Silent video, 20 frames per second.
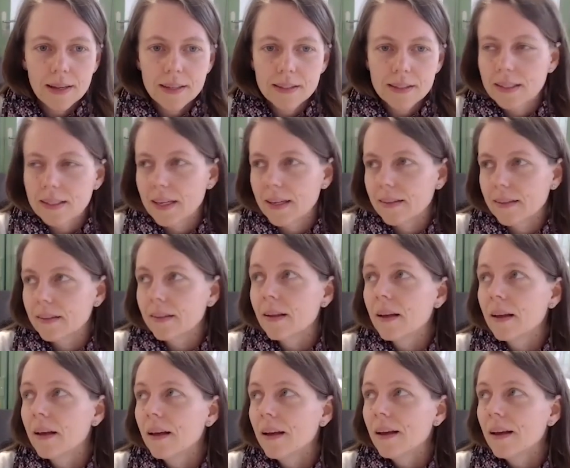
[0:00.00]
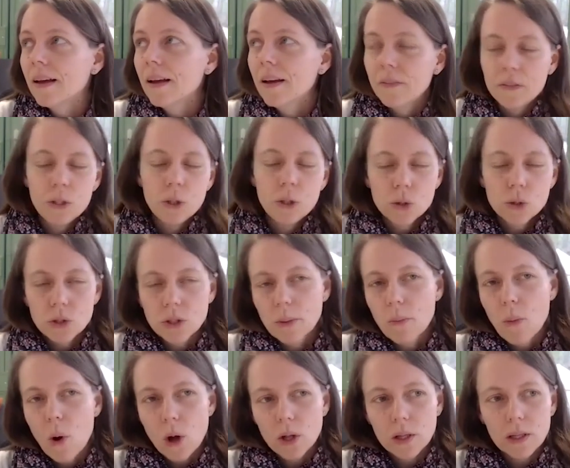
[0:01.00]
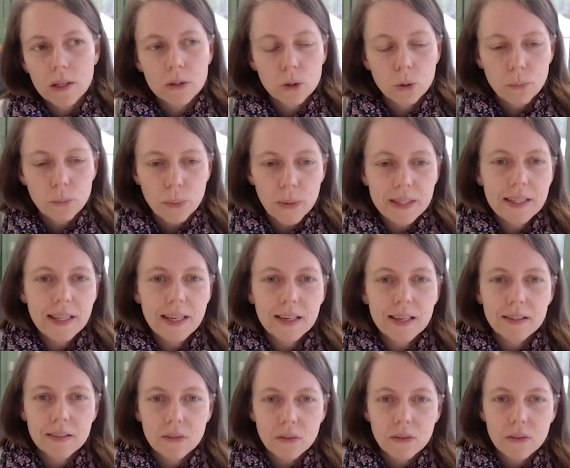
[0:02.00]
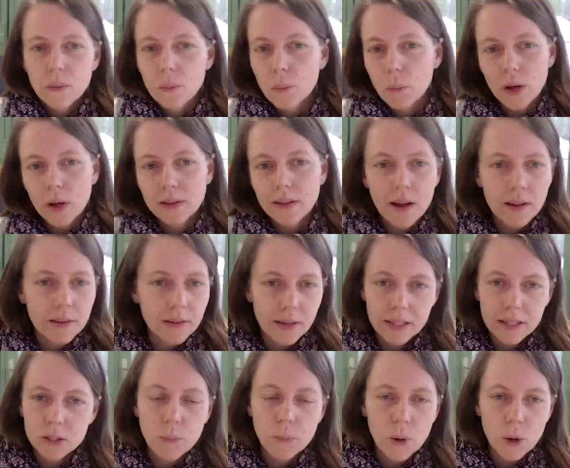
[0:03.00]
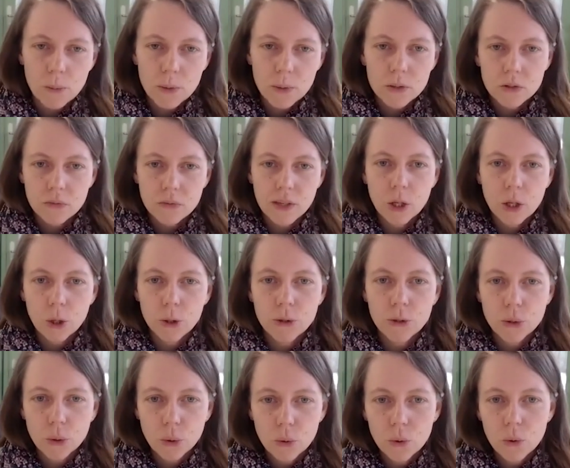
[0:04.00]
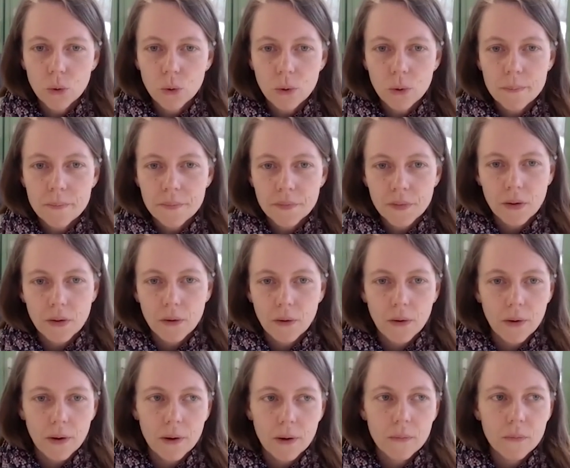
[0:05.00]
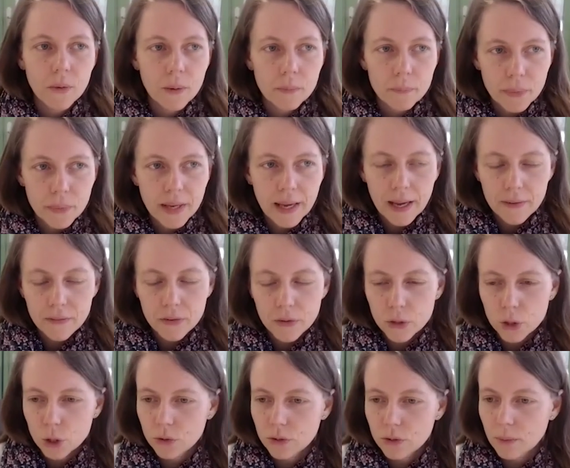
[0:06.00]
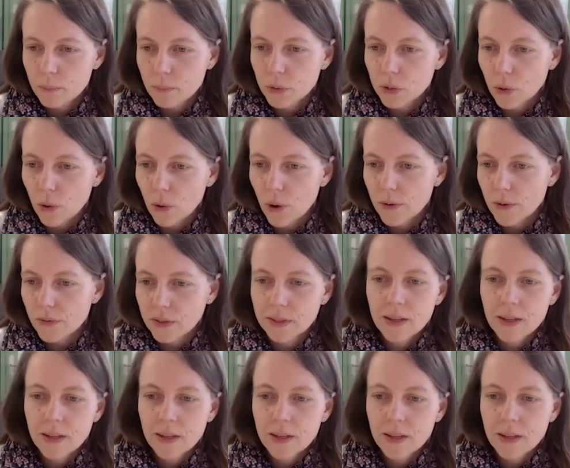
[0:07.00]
And then use the model to predict what other experiments we could do or uh, what behavior you should observe.